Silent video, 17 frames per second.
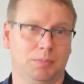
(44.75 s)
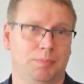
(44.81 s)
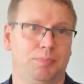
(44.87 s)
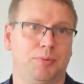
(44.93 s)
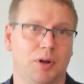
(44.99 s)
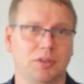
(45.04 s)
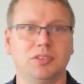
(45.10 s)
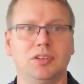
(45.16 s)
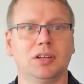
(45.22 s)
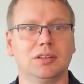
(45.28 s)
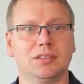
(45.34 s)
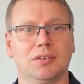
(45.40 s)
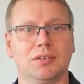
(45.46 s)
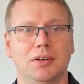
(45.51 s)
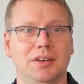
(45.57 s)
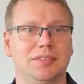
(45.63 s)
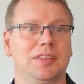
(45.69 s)
project
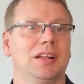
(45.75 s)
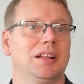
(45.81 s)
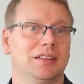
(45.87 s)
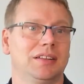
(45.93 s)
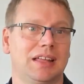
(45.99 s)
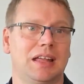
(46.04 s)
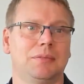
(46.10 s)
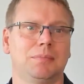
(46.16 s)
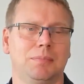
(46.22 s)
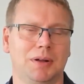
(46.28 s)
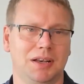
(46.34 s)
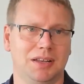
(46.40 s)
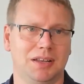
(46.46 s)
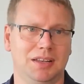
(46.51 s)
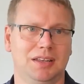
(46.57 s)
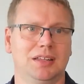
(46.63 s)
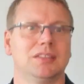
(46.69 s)
or anything like that, but
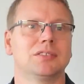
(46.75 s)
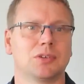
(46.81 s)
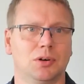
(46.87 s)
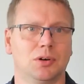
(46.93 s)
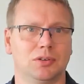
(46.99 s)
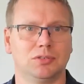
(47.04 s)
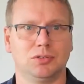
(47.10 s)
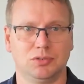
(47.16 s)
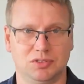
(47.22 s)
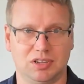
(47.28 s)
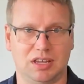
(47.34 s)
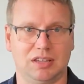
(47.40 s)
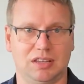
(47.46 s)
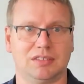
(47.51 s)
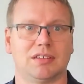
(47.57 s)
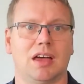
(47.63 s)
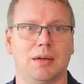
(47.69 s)
it is going to
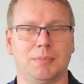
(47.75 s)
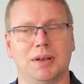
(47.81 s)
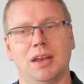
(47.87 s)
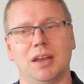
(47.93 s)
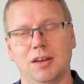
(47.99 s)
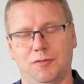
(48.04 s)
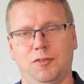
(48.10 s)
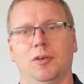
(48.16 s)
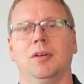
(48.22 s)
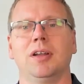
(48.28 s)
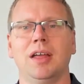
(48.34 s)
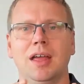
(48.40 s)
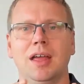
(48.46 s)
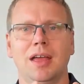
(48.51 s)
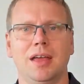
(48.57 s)
take time and effort.